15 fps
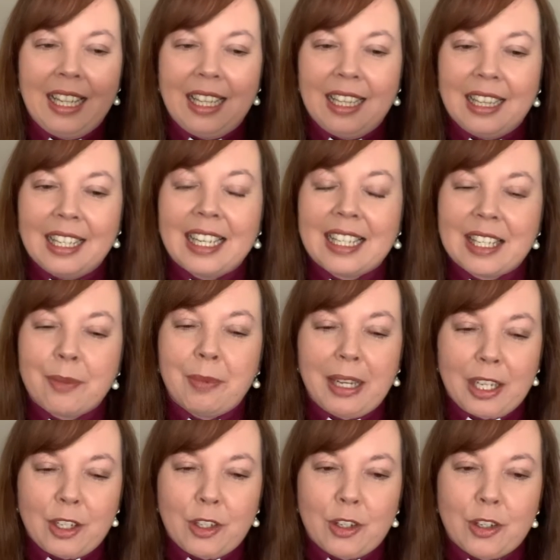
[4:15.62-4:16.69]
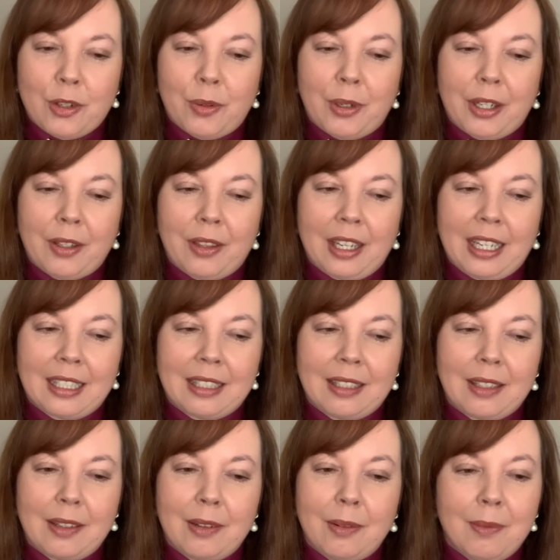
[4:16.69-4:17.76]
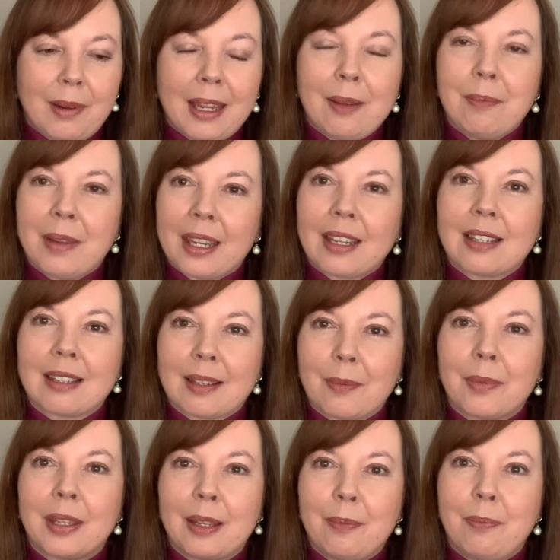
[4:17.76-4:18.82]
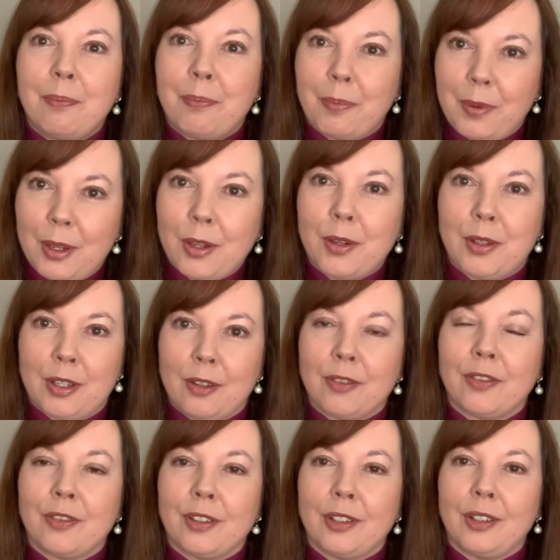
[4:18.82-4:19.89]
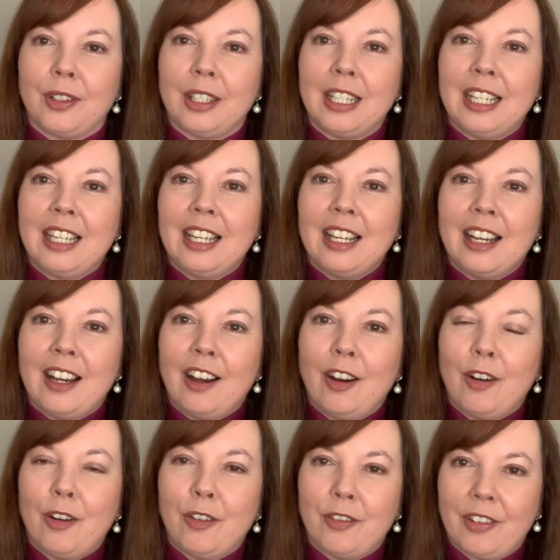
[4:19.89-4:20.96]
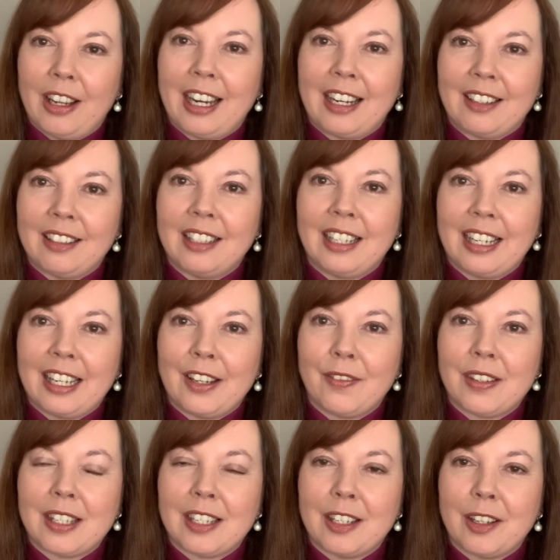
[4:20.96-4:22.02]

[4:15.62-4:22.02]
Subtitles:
Let's make sure that we make something beautiful of our lives.